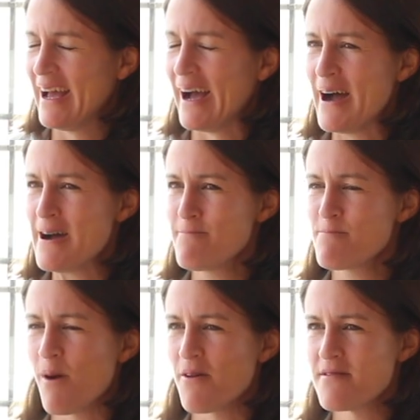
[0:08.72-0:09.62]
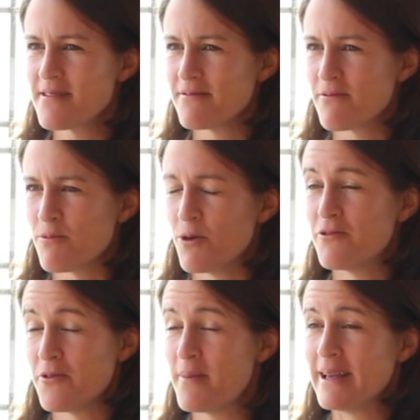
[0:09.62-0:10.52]
I think, well,
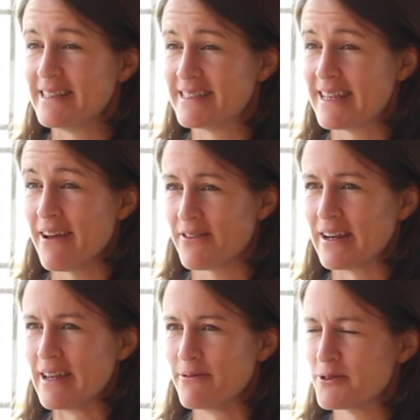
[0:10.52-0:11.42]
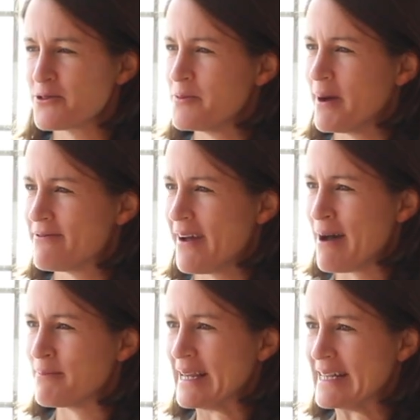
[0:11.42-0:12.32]
for me, definitely it was through my
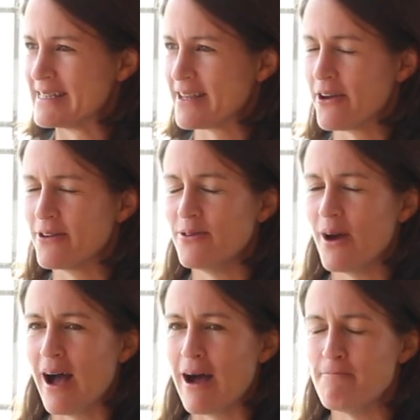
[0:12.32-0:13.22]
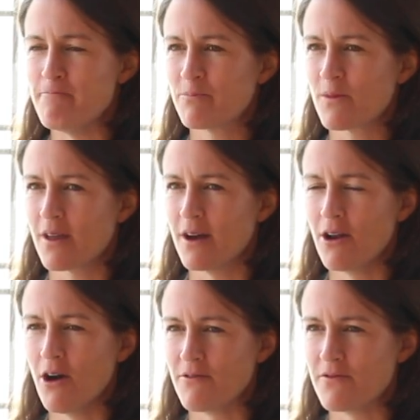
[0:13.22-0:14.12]
family. So a
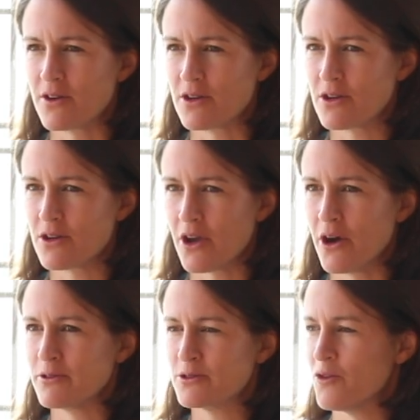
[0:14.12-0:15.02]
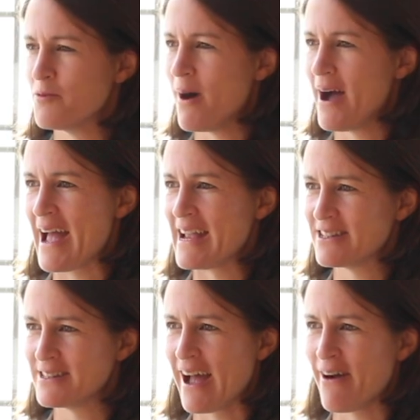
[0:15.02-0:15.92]
lot of the girls sort of my
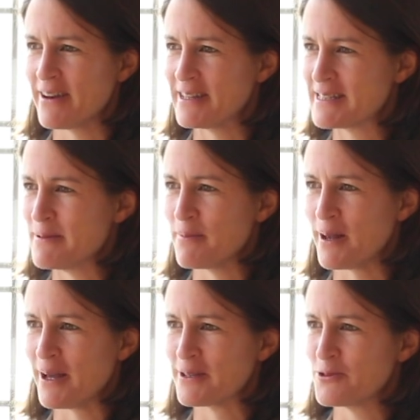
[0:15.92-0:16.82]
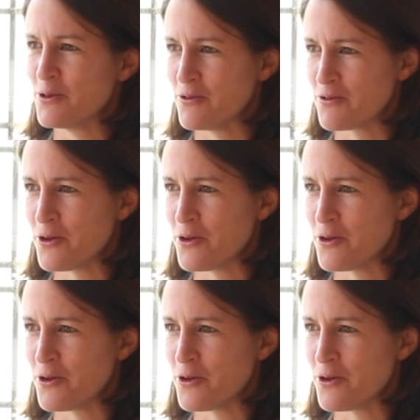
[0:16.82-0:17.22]
age now had a similar sort of